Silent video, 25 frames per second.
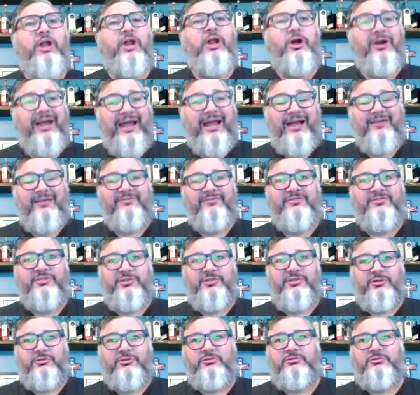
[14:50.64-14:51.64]
don't have
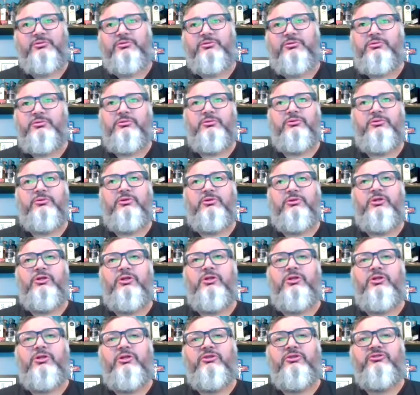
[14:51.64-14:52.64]
to.
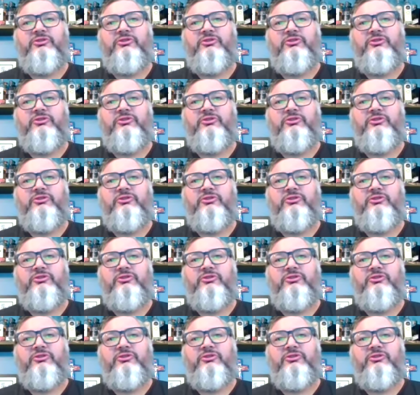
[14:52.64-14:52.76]
So